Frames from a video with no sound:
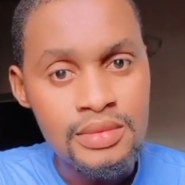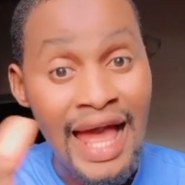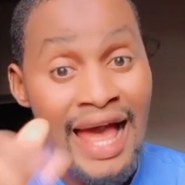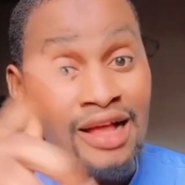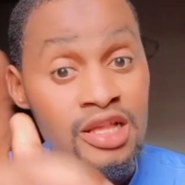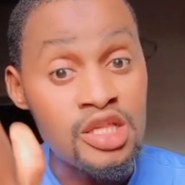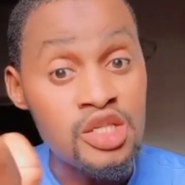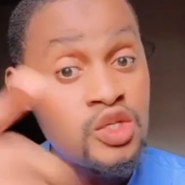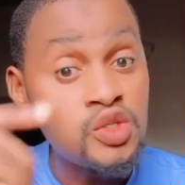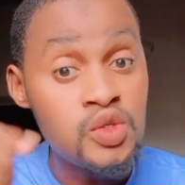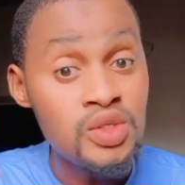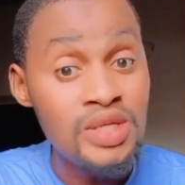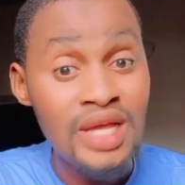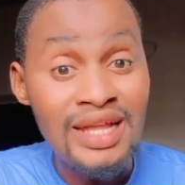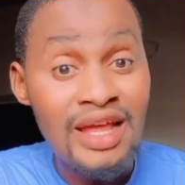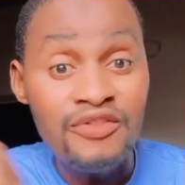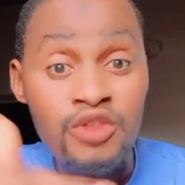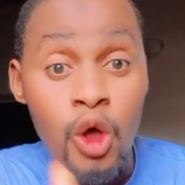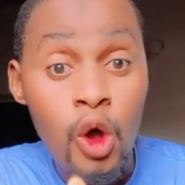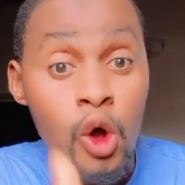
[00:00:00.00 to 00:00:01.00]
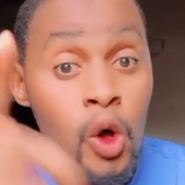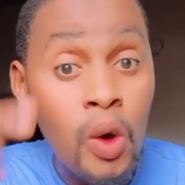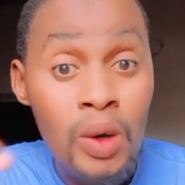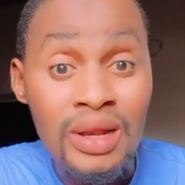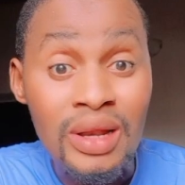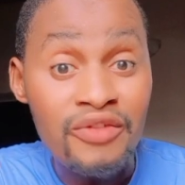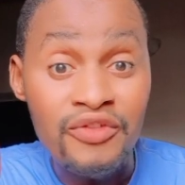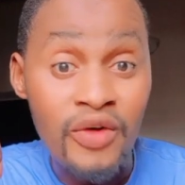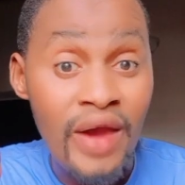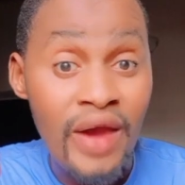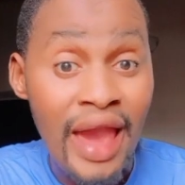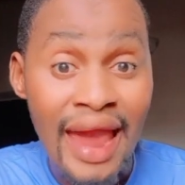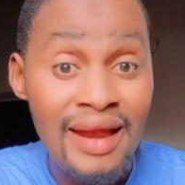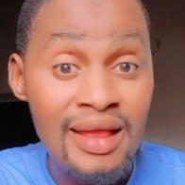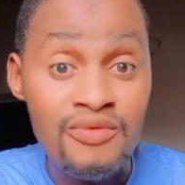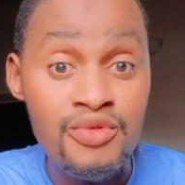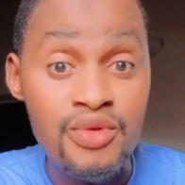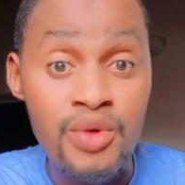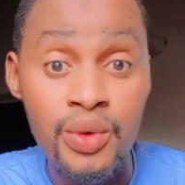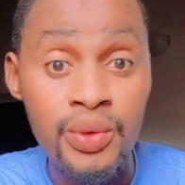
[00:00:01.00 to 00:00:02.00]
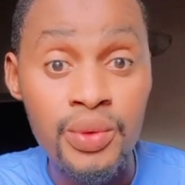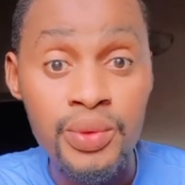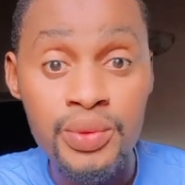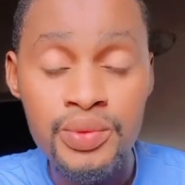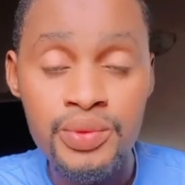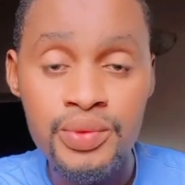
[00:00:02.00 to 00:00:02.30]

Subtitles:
Until today, they've not called her for any role.